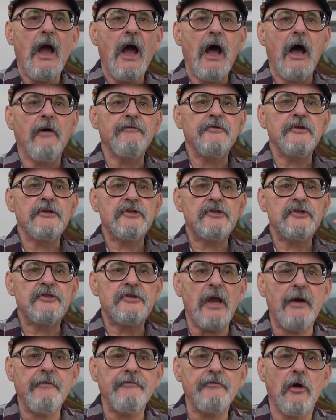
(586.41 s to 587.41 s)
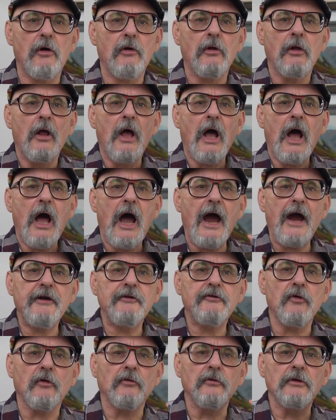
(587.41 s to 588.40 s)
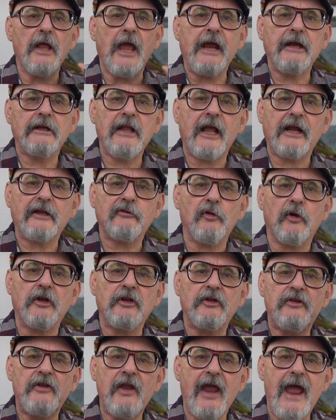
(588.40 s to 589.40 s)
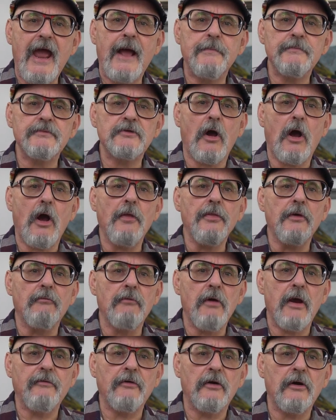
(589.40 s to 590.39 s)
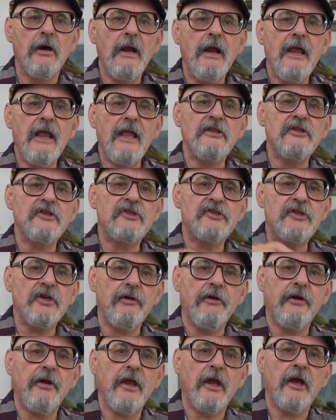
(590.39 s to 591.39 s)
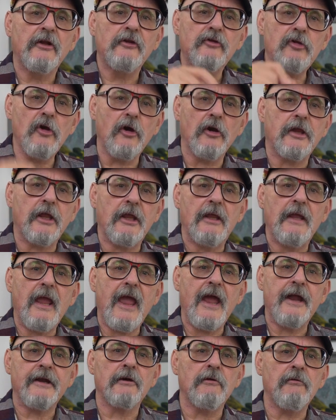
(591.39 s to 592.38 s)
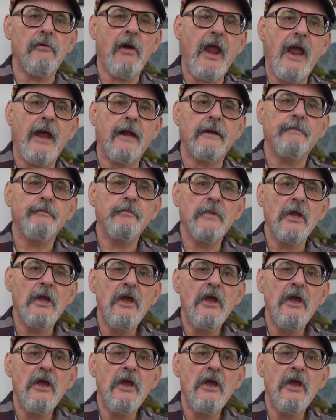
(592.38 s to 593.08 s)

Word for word: of several hydroelectric dams on the river in Syria, Turkey, and Iran.